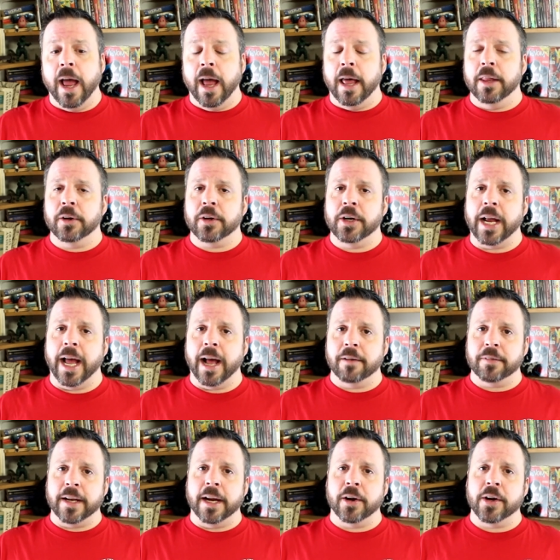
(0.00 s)
And they're going to
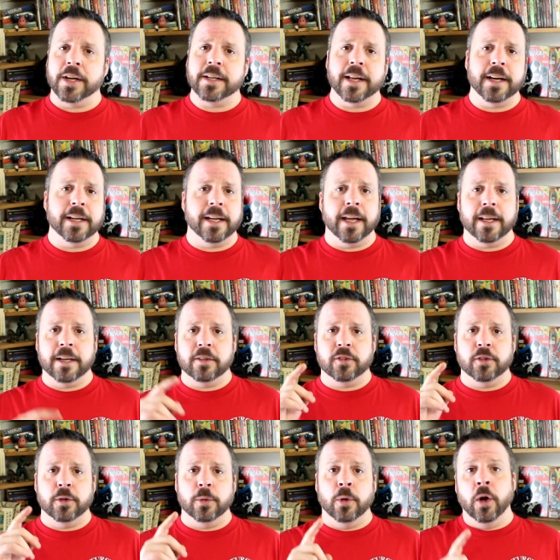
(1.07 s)
have an area dedicated
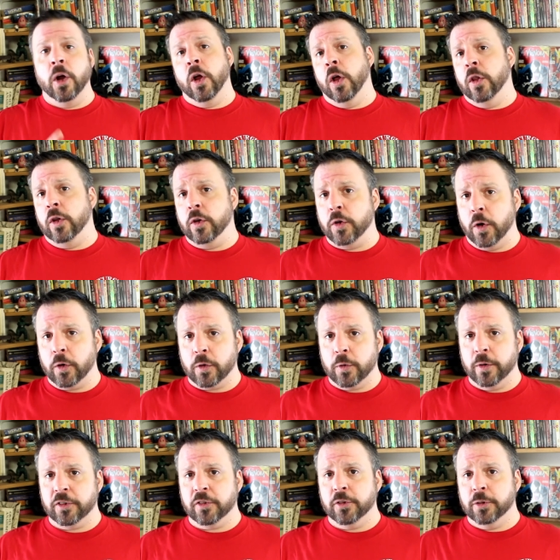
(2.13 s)
to The Dark
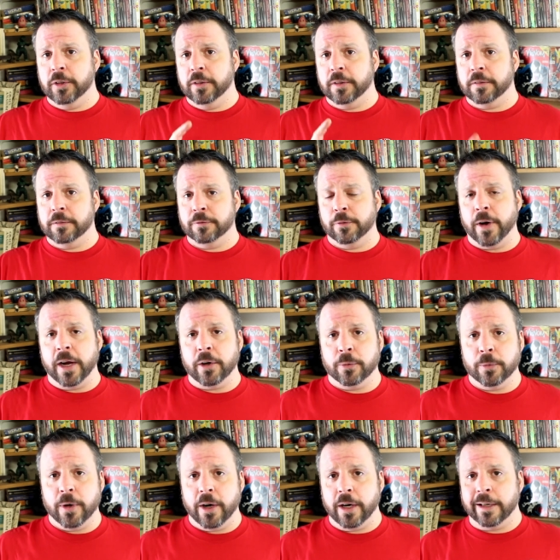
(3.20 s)
Crystal,
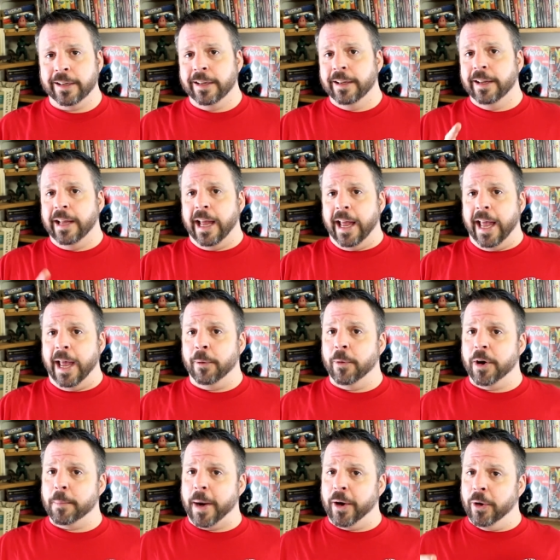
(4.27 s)
Fraggle Rock, and
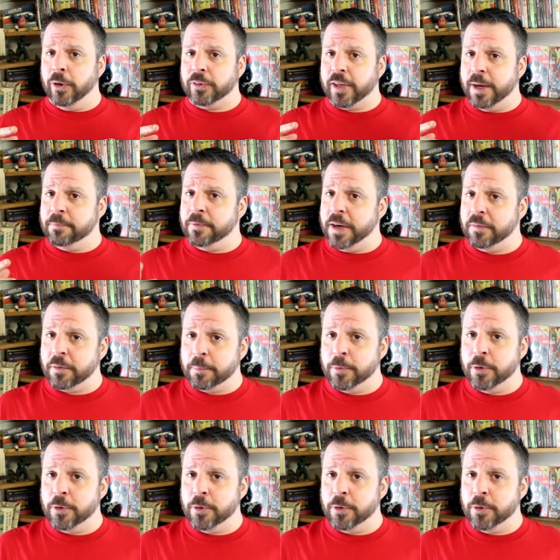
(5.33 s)
one of my all-time favorite